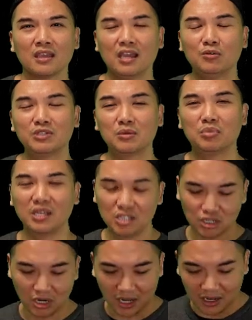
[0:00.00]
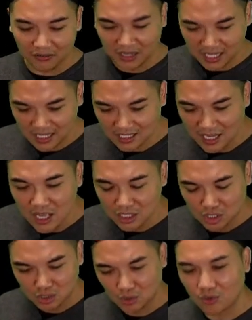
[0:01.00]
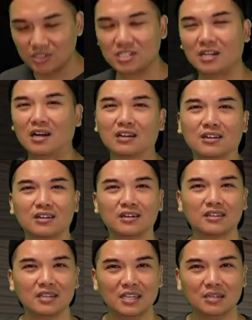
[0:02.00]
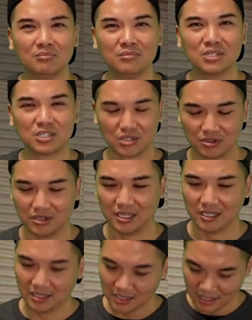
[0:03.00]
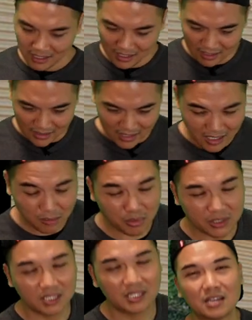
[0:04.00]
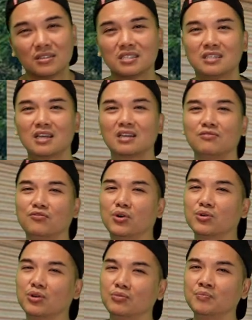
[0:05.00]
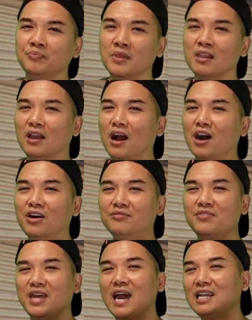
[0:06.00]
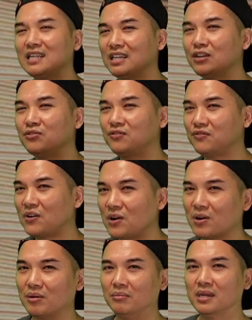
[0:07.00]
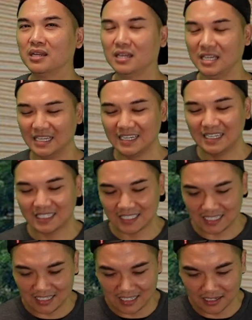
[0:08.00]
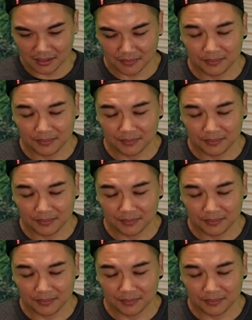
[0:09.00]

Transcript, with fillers: It was a picture of his storage locker in Missouri. Then he puts the second photo of that little farm in La Cygne.